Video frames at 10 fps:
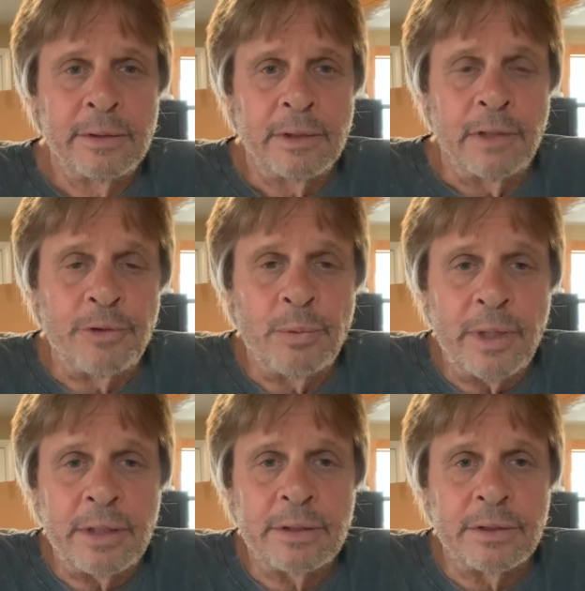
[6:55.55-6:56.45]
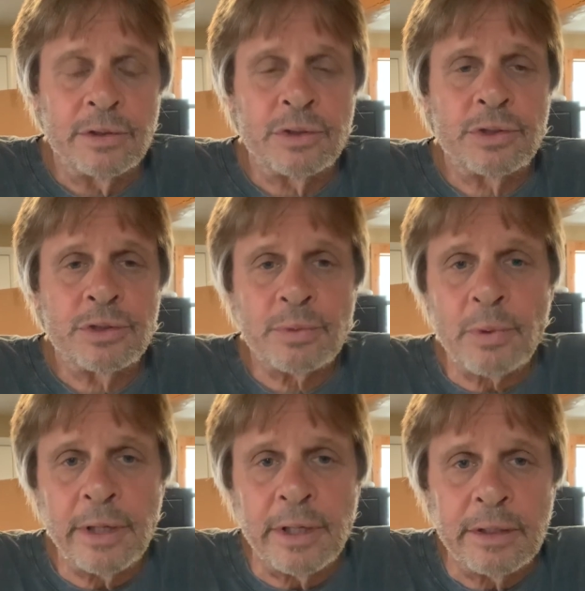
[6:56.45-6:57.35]
If you wanted to
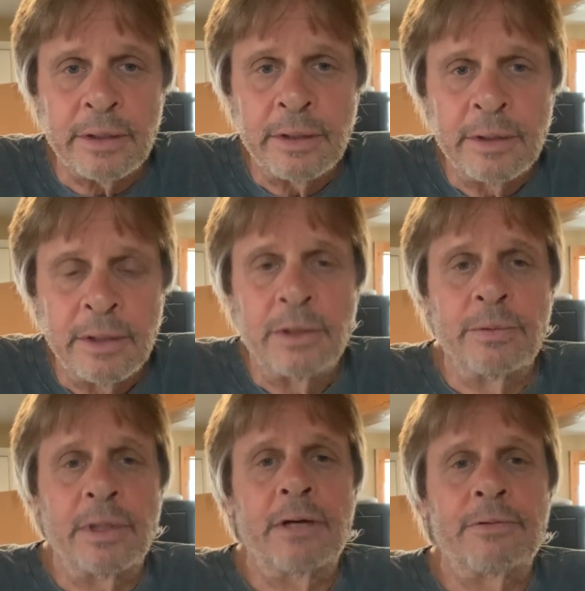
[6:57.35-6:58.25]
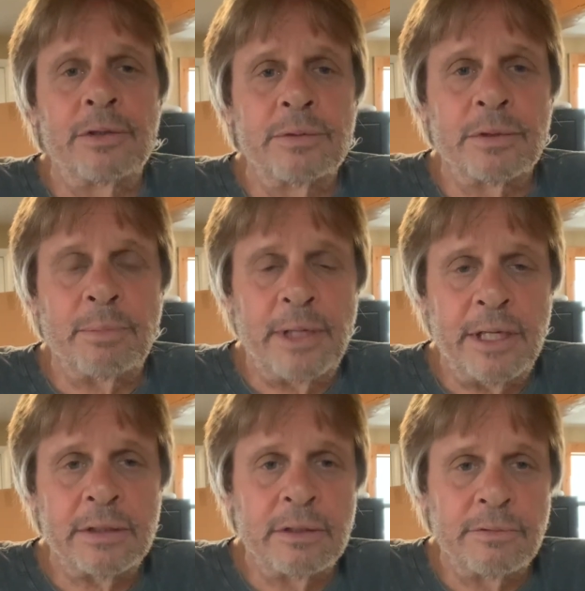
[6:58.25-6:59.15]
destroy it, you would have to use a
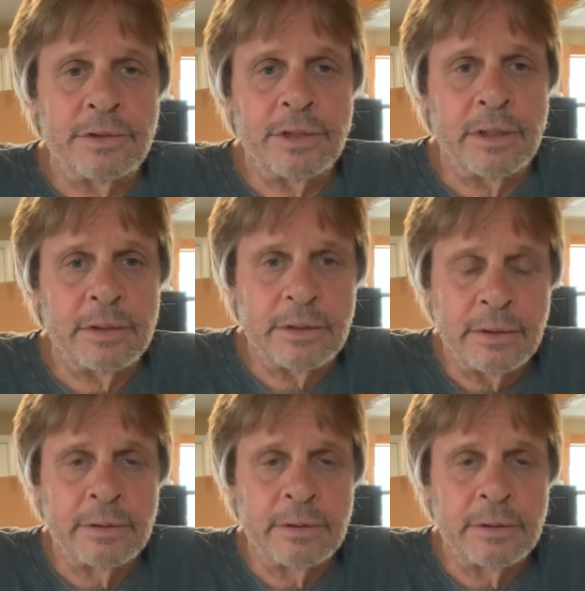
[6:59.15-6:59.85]
positive charge.